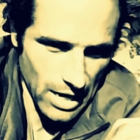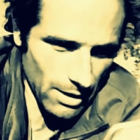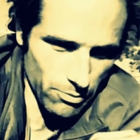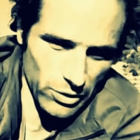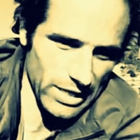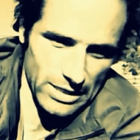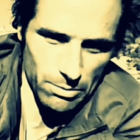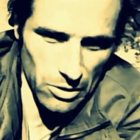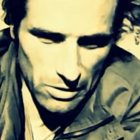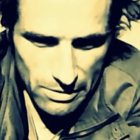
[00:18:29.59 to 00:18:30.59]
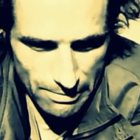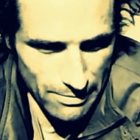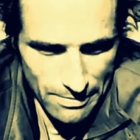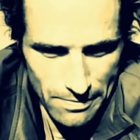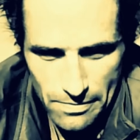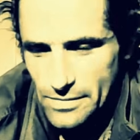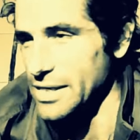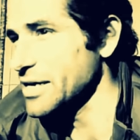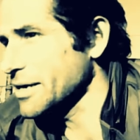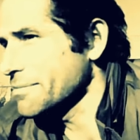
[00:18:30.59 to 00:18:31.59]
unpredictable. Mm,
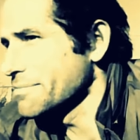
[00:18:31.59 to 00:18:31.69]
yeah.